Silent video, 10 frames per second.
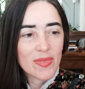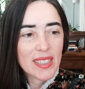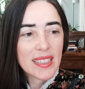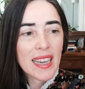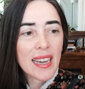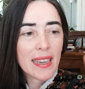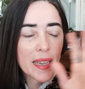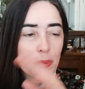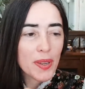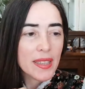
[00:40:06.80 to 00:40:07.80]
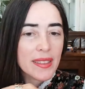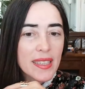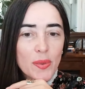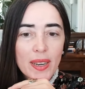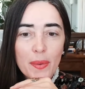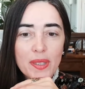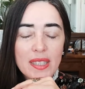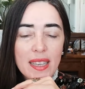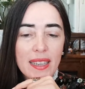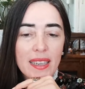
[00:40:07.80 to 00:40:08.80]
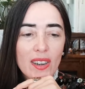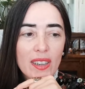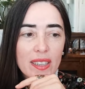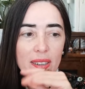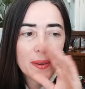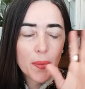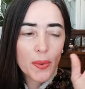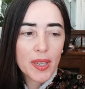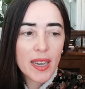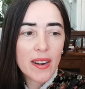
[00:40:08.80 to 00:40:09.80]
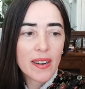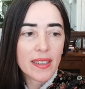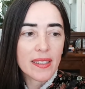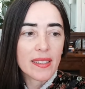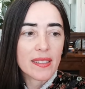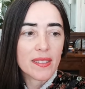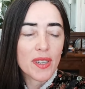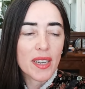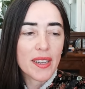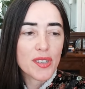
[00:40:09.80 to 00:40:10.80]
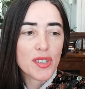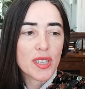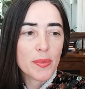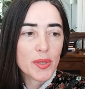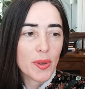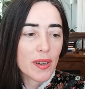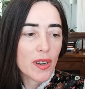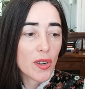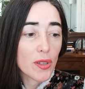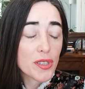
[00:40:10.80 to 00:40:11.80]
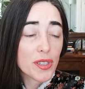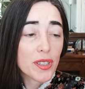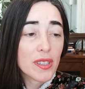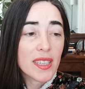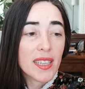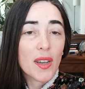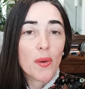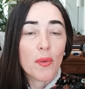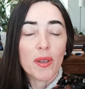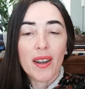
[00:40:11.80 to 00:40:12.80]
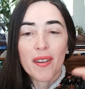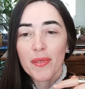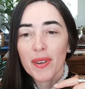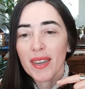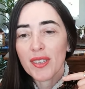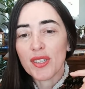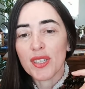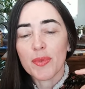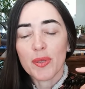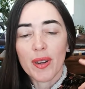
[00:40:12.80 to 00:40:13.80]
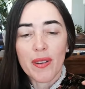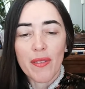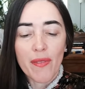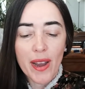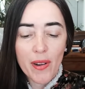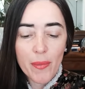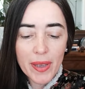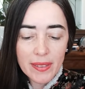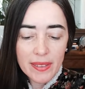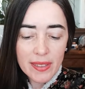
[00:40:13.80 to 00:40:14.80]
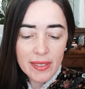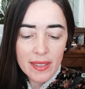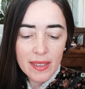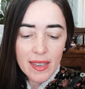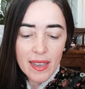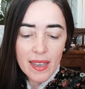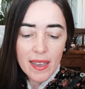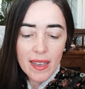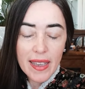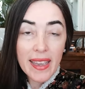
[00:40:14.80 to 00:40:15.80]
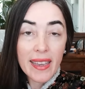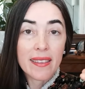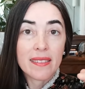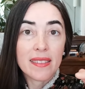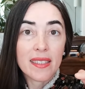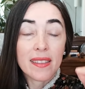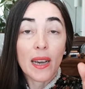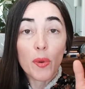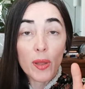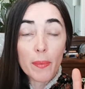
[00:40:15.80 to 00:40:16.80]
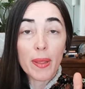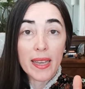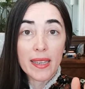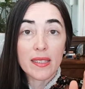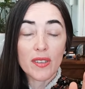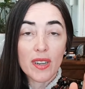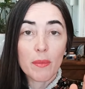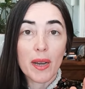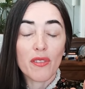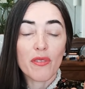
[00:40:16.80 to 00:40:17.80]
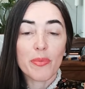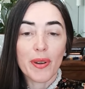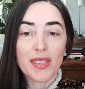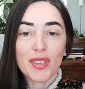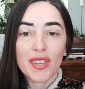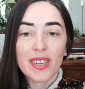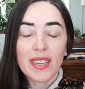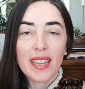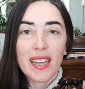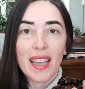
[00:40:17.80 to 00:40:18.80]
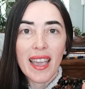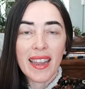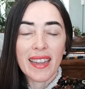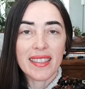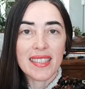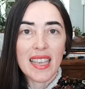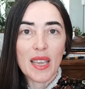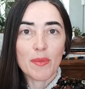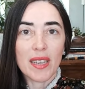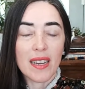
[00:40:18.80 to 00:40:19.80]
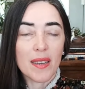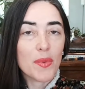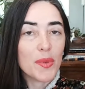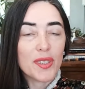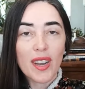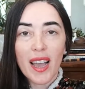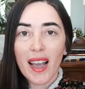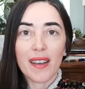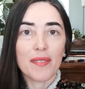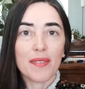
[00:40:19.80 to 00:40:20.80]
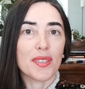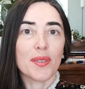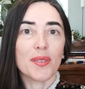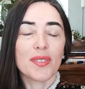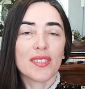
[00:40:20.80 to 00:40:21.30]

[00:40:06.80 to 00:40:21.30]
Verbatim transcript: Yeah, April, and that's what I was saying earlier. We are in relationship to our culture. We are in relationship to our environment. And that will apply a certain amount of pressure. And at the same time, we don't have to.